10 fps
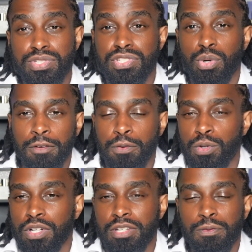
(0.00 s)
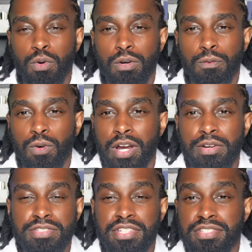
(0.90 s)
so if you're looking for a
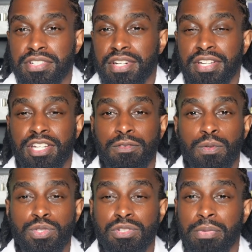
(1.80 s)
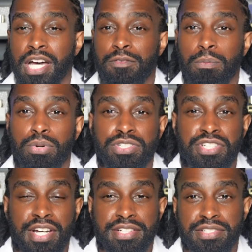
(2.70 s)
fragrance that's gonna give you some heavy
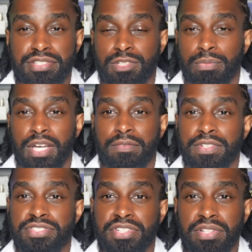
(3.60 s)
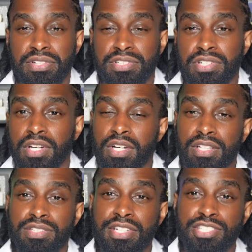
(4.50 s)
projection, some heavy sillage,
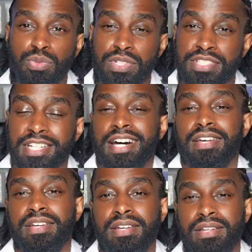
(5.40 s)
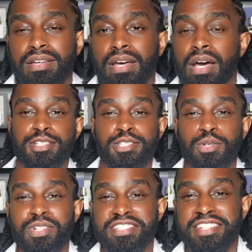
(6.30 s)
this one is not it.
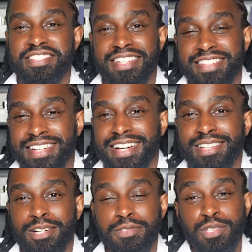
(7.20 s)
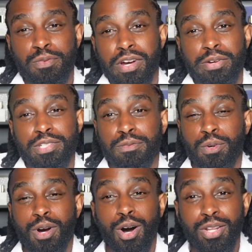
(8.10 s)
So in a sense, I think I love this fragrance
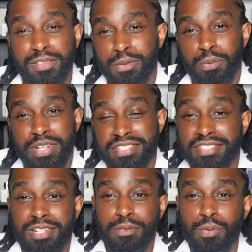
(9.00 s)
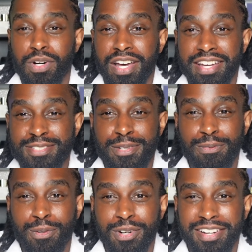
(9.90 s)
for all of the reasons everyone hates it
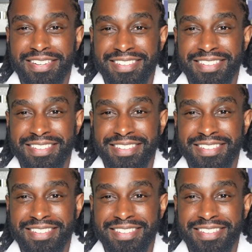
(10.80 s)
for.